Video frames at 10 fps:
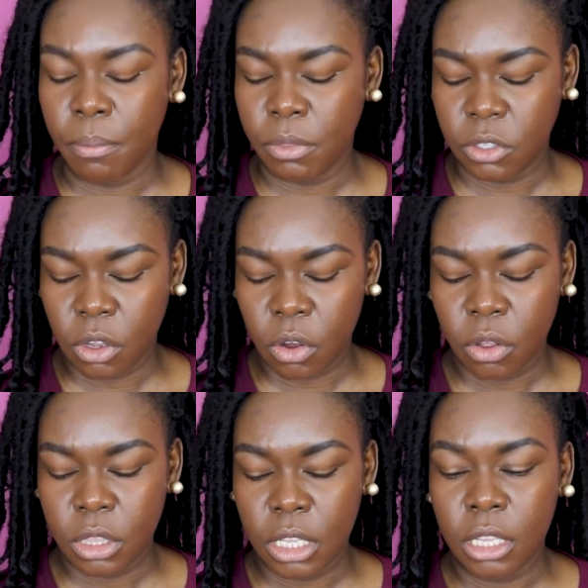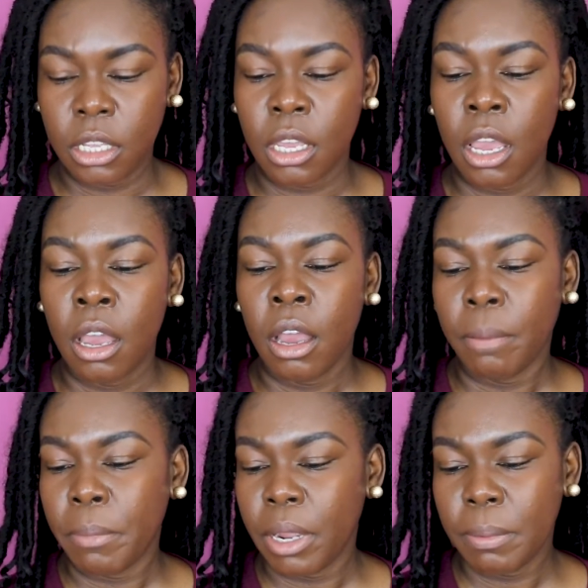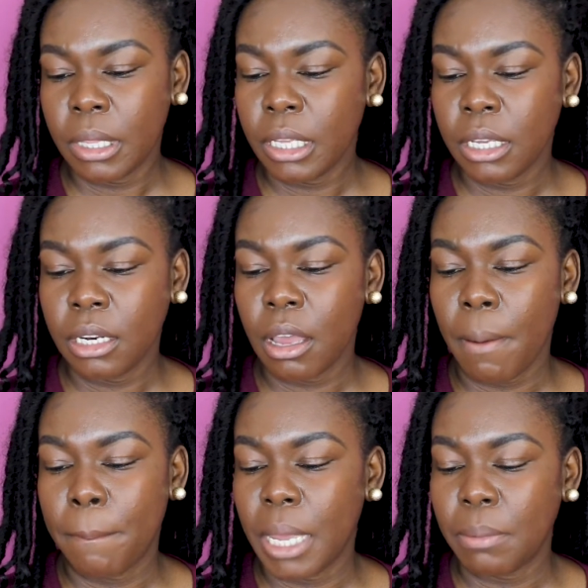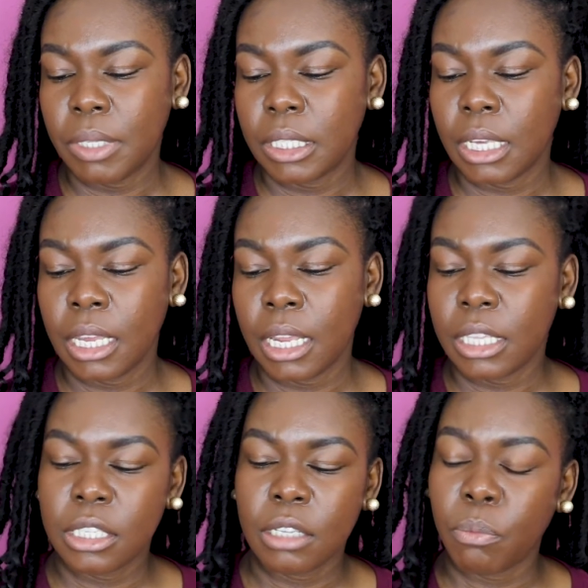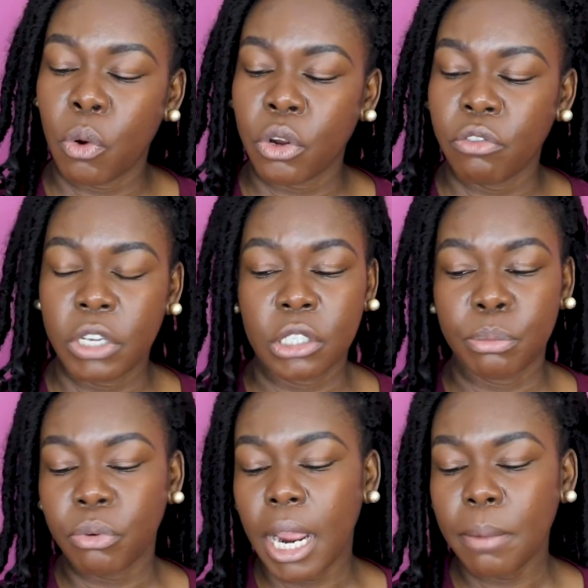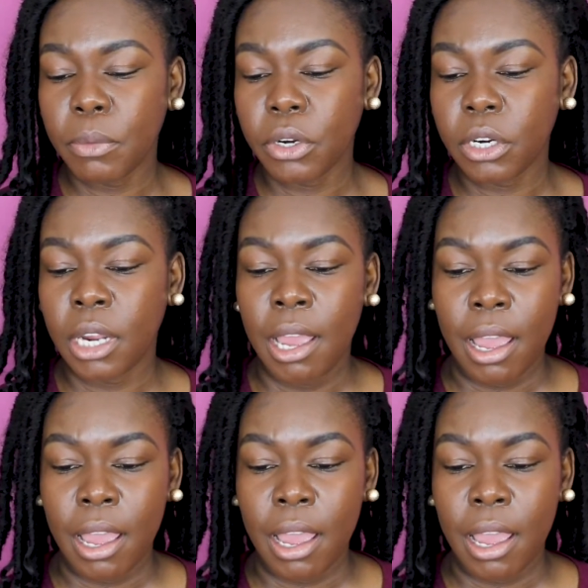So the Maybelline Baby Skin Instant Pore Eraser Primer,